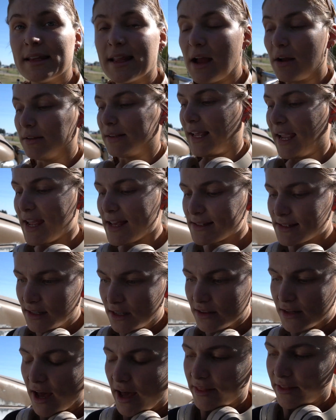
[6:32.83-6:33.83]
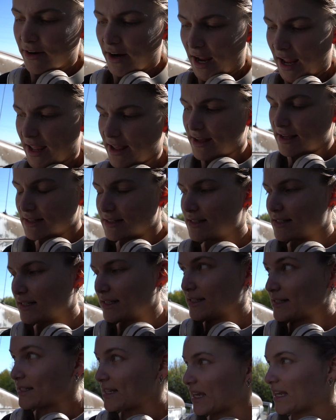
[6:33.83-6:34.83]
Now Lance, on the other hand,
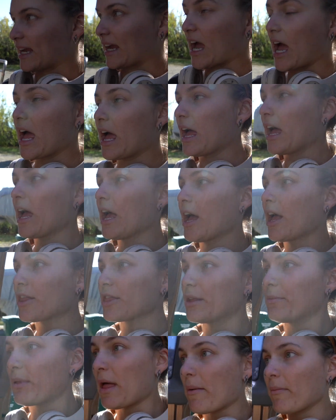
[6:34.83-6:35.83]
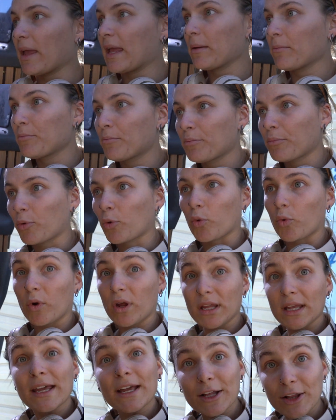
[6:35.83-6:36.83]
is getting the plumbing
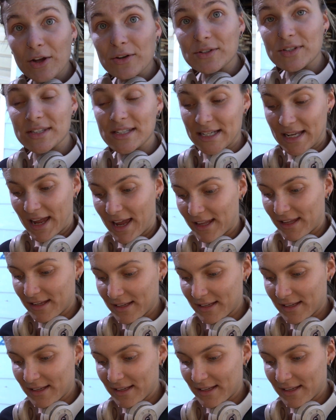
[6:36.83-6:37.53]
pretty close to done.